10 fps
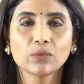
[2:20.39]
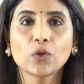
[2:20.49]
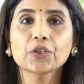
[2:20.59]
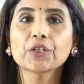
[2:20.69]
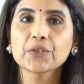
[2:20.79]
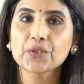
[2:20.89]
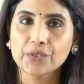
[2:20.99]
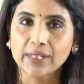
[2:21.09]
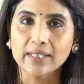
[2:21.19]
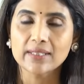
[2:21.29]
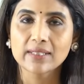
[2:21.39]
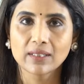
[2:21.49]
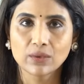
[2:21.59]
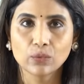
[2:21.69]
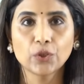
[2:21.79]
what are your strengths,
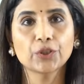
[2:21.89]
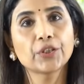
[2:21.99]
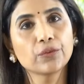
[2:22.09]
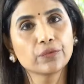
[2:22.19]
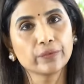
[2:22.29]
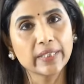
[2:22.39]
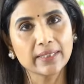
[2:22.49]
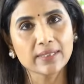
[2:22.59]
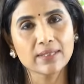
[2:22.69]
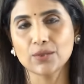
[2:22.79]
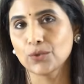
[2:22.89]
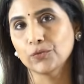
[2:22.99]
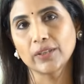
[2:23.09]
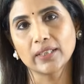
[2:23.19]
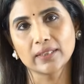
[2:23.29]
what are your weaknesses so
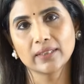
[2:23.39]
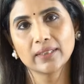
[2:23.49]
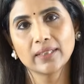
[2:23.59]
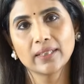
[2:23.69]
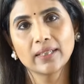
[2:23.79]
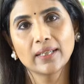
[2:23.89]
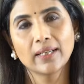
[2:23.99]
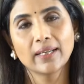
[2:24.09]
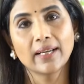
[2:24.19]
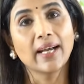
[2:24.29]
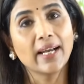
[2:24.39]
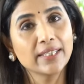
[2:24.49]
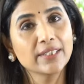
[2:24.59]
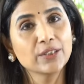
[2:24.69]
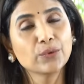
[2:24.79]
far.
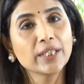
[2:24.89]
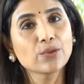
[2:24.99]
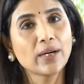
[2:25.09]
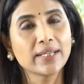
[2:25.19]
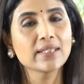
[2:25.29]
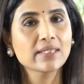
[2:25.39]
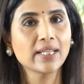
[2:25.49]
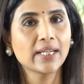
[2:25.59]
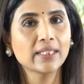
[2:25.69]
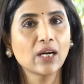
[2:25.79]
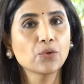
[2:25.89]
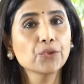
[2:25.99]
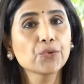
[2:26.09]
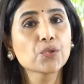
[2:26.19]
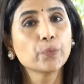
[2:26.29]
And you need to understand how
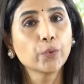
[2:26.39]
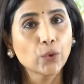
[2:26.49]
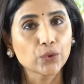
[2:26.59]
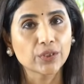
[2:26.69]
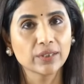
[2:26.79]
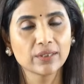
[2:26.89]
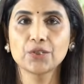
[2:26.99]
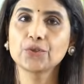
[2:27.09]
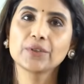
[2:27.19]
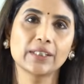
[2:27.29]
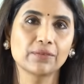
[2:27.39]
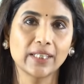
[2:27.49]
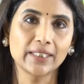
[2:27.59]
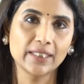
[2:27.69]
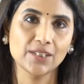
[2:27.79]
to use both to your
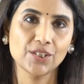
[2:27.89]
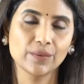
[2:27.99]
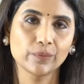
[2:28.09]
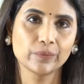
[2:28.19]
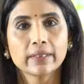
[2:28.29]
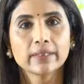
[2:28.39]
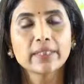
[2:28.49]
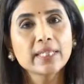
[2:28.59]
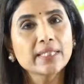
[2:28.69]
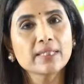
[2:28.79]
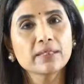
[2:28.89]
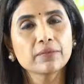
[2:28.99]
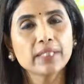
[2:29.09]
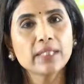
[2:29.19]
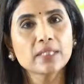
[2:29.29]
advantage. NEET is
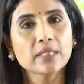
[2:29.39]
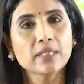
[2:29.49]
a very